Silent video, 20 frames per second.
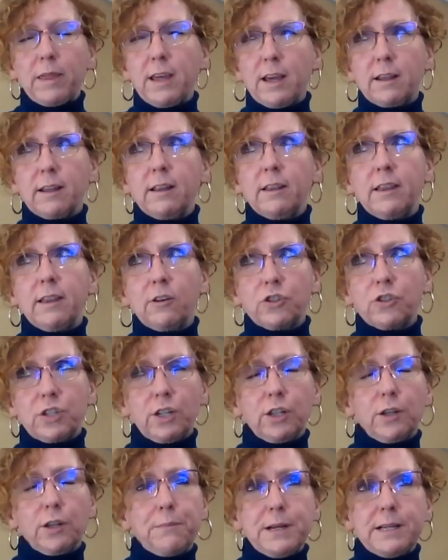I think they're
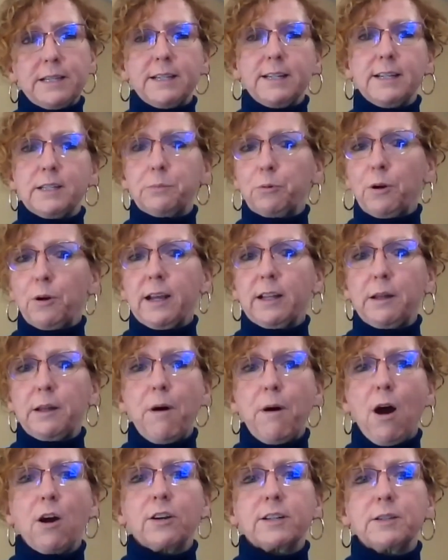still in business, Prangley
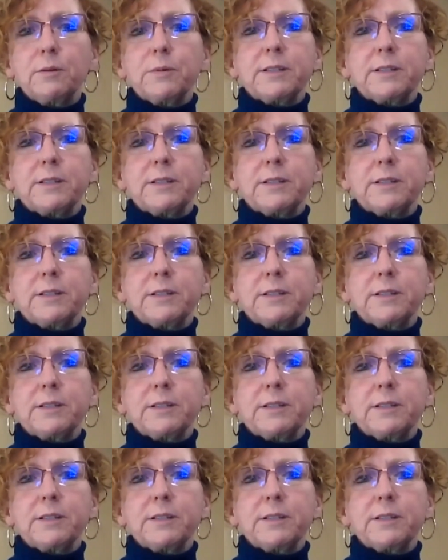Marks.